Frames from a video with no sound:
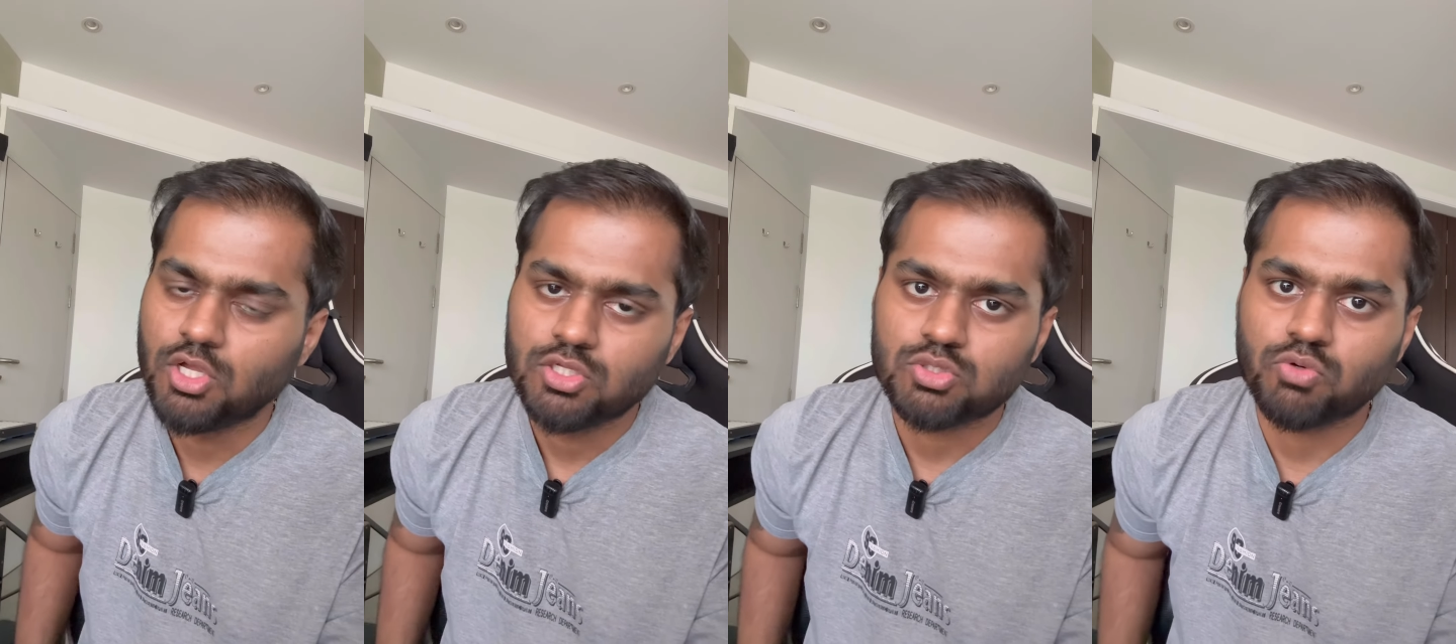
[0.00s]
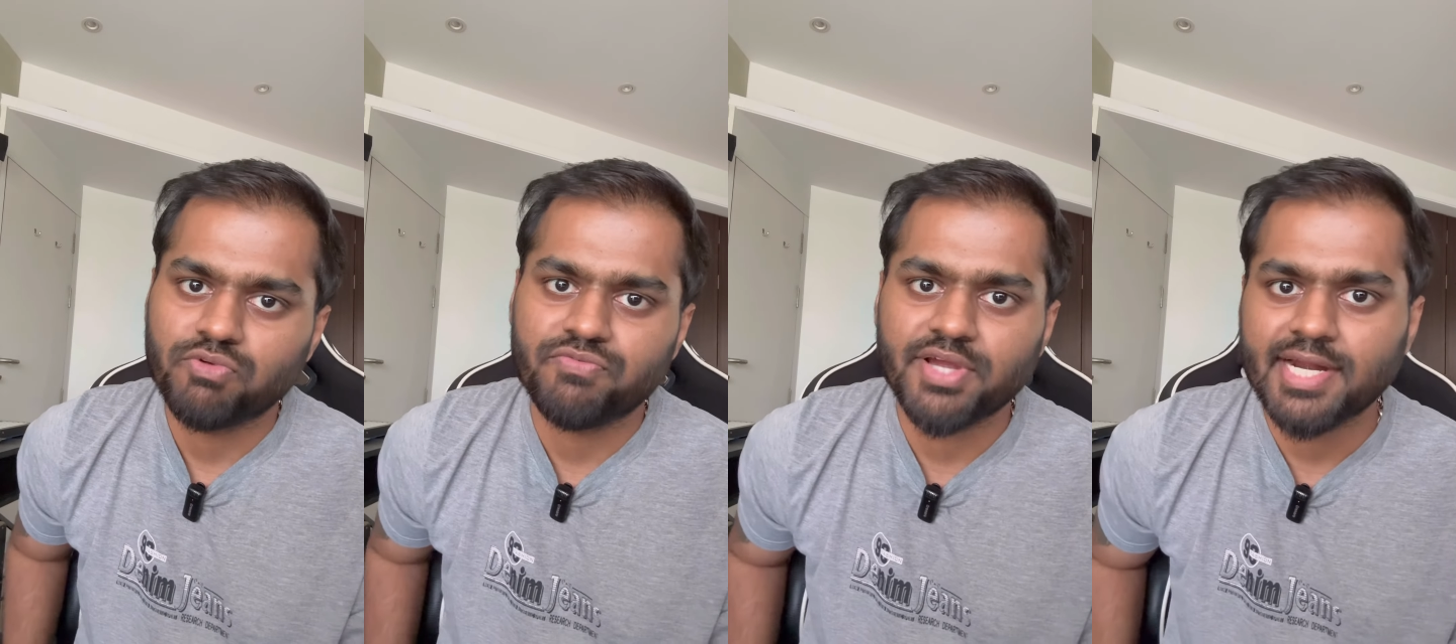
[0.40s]
So we
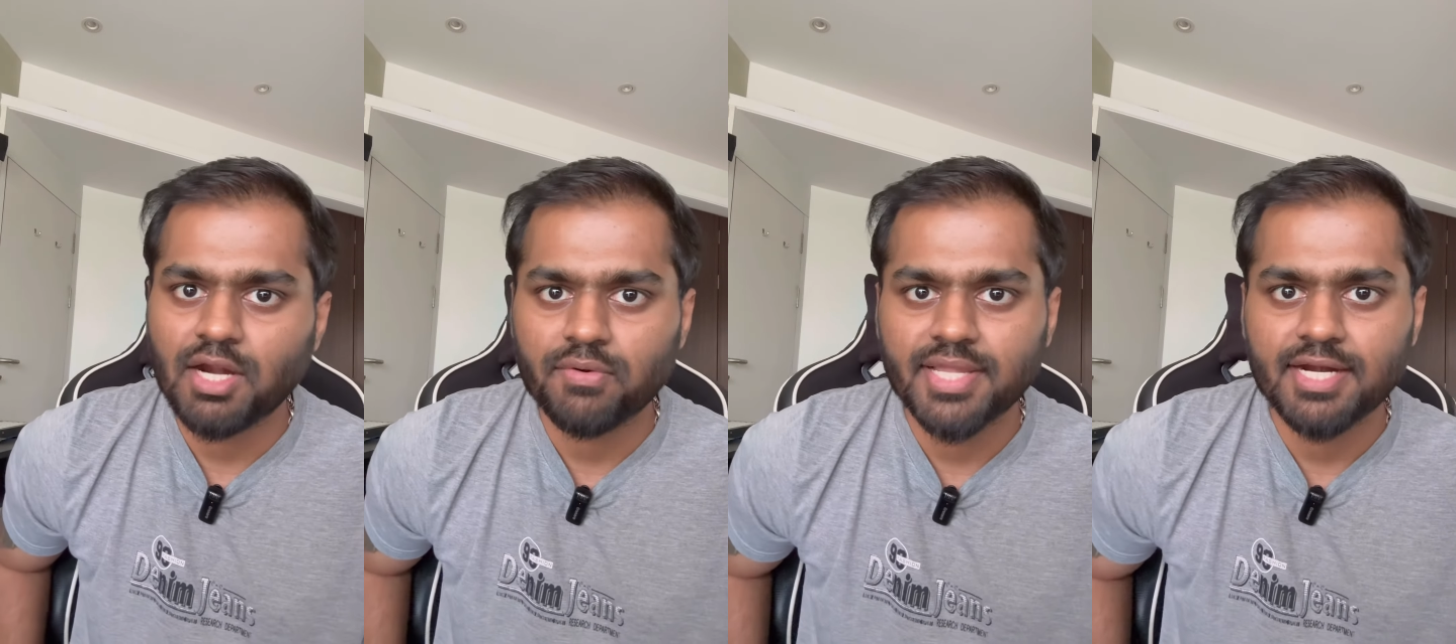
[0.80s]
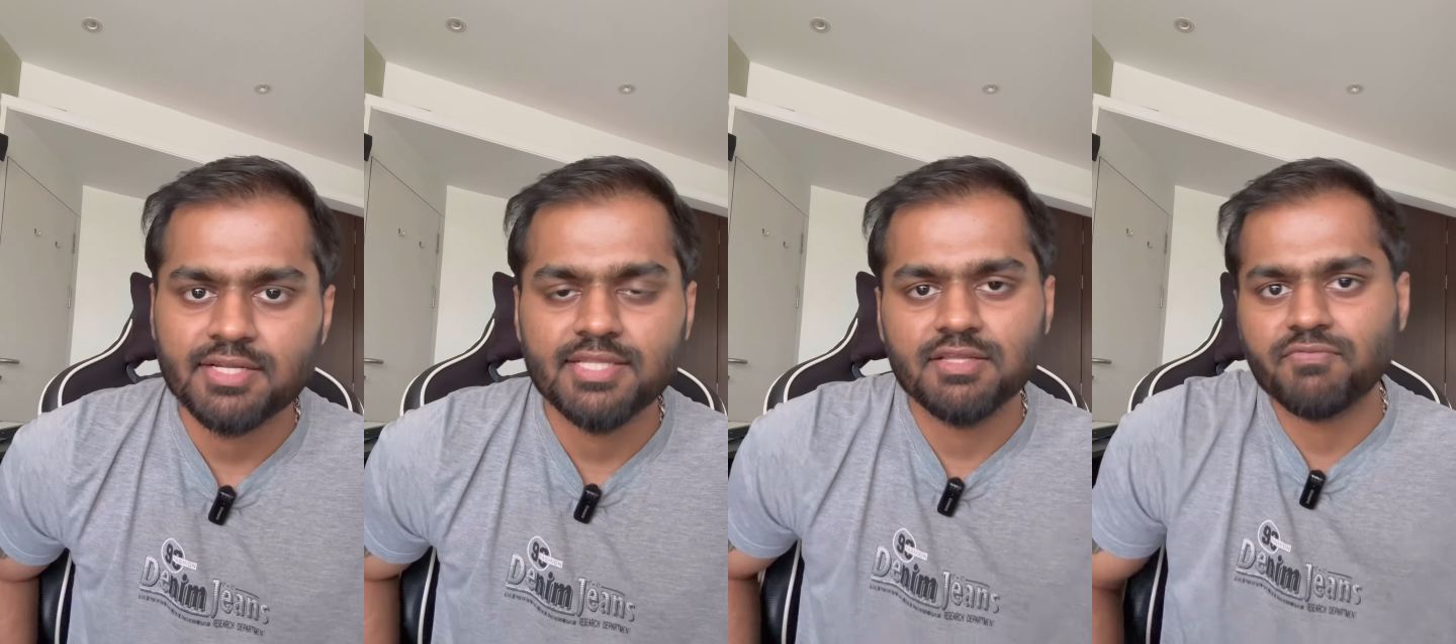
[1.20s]
figured out that
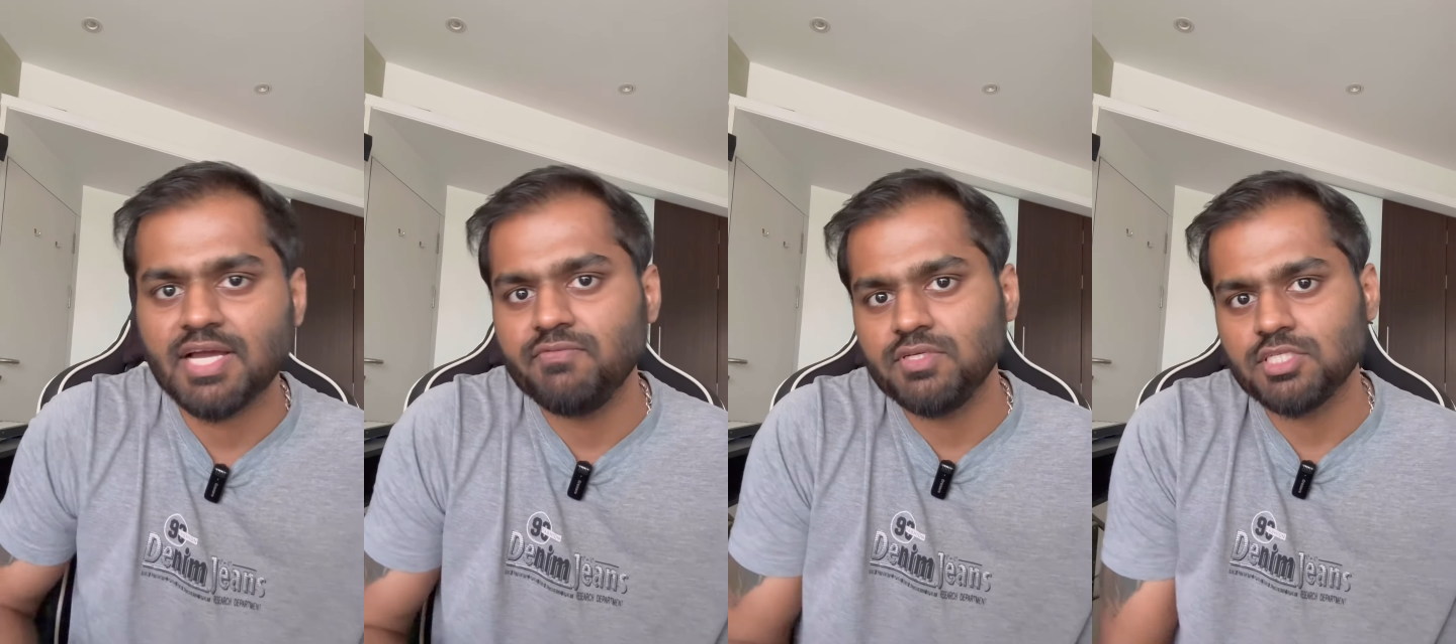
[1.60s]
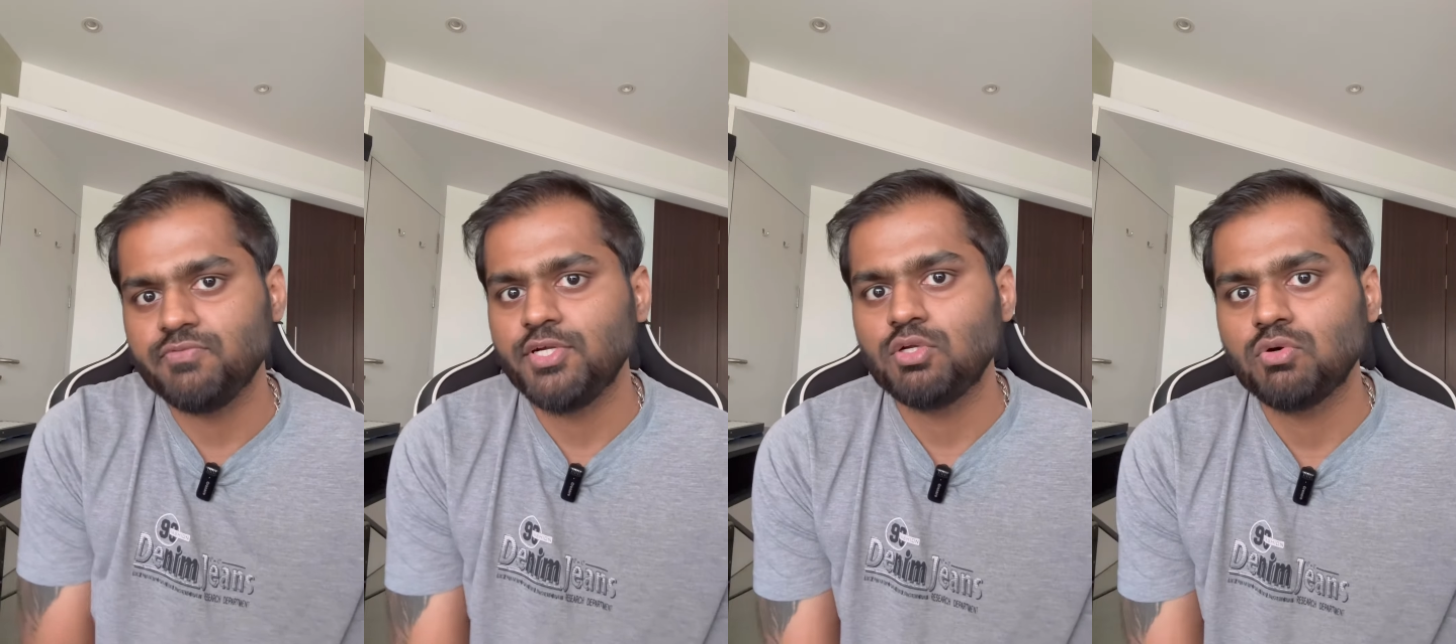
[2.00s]
in the 5 years
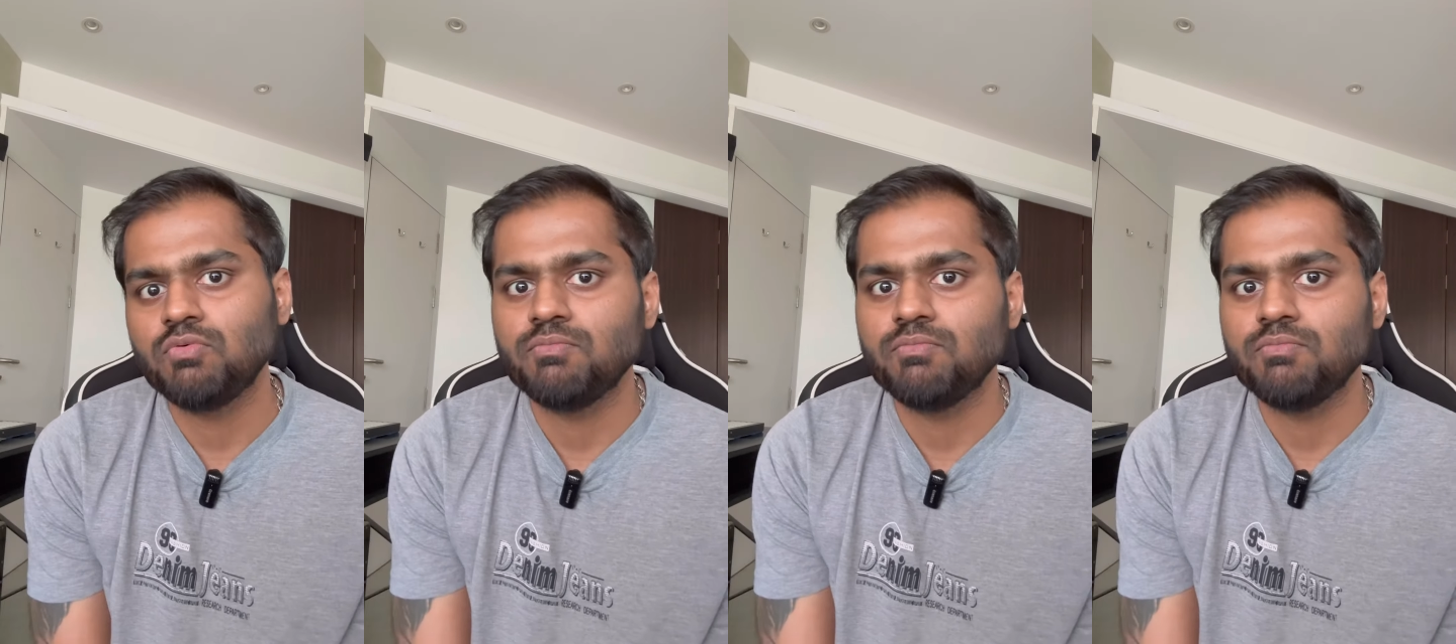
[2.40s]
window,